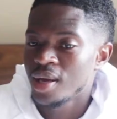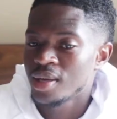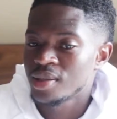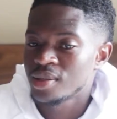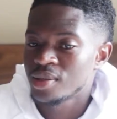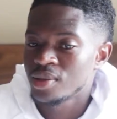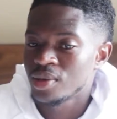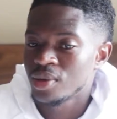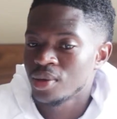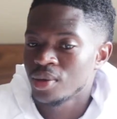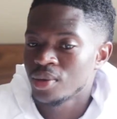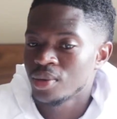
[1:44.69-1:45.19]

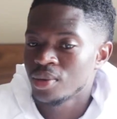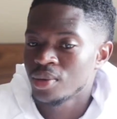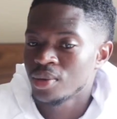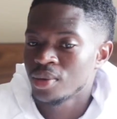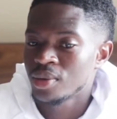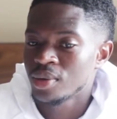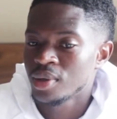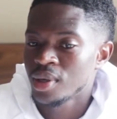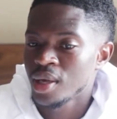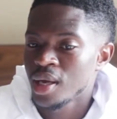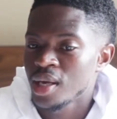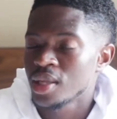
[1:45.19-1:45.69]
Yeah. So
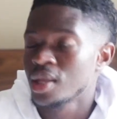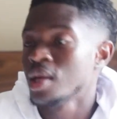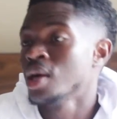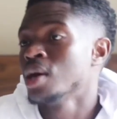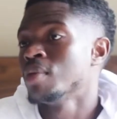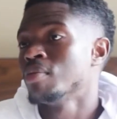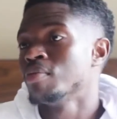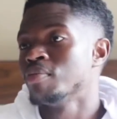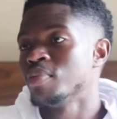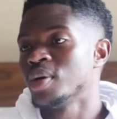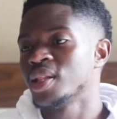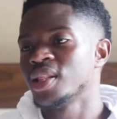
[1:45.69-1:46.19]

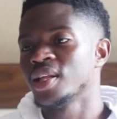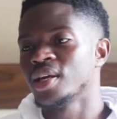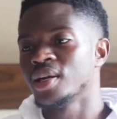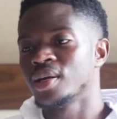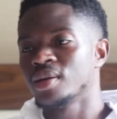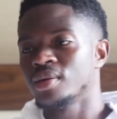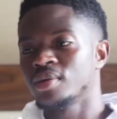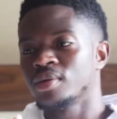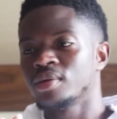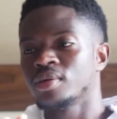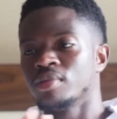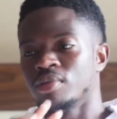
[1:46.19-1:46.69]
but
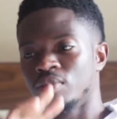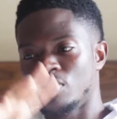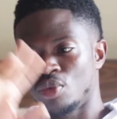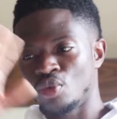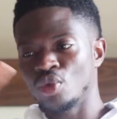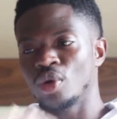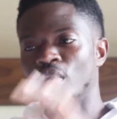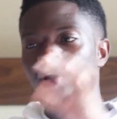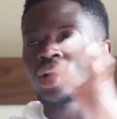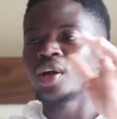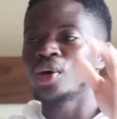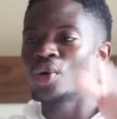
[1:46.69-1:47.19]
then
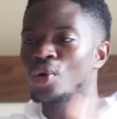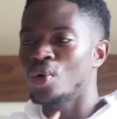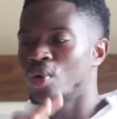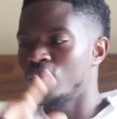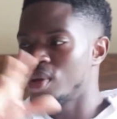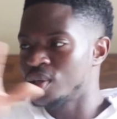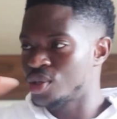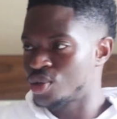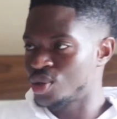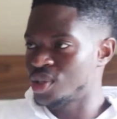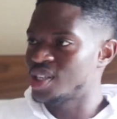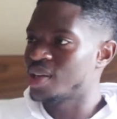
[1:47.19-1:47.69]
we're gonna
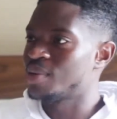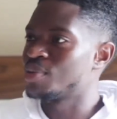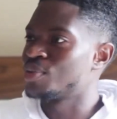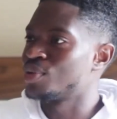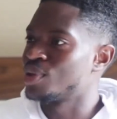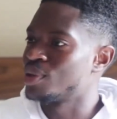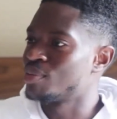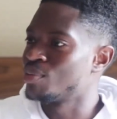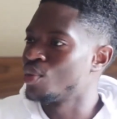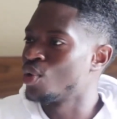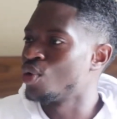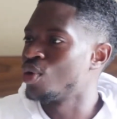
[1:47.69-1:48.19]
go into
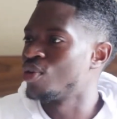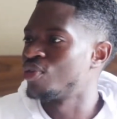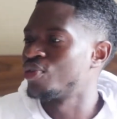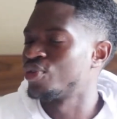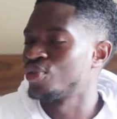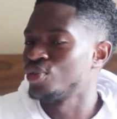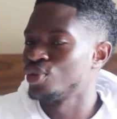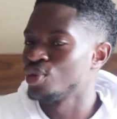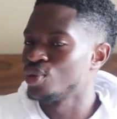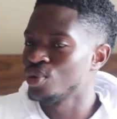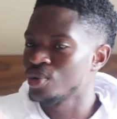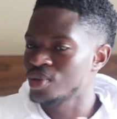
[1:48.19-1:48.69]
depth with more
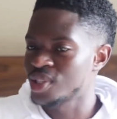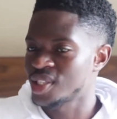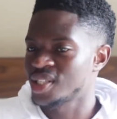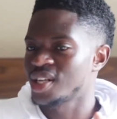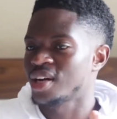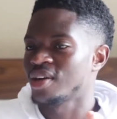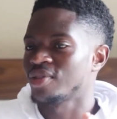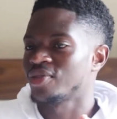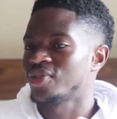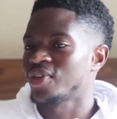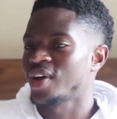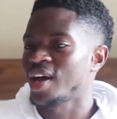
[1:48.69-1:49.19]
of your
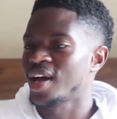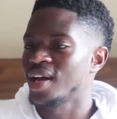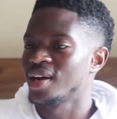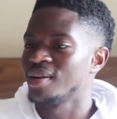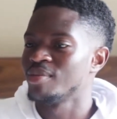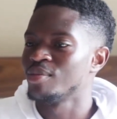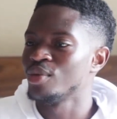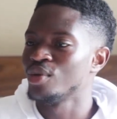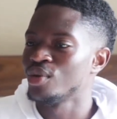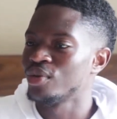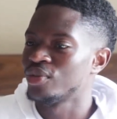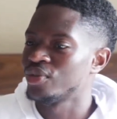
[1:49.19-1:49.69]
stuff
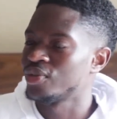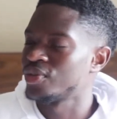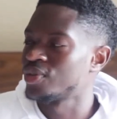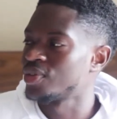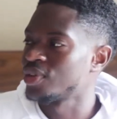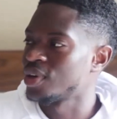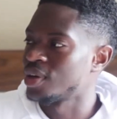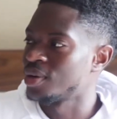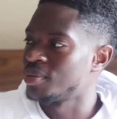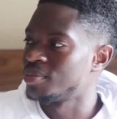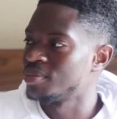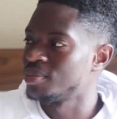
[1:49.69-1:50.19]
and
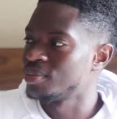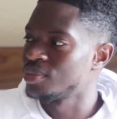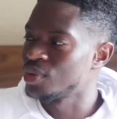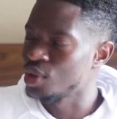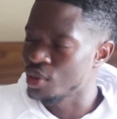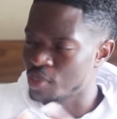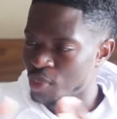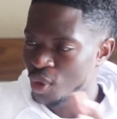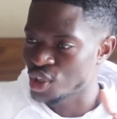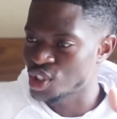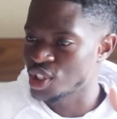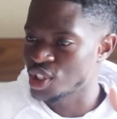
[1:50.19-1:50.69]
more of the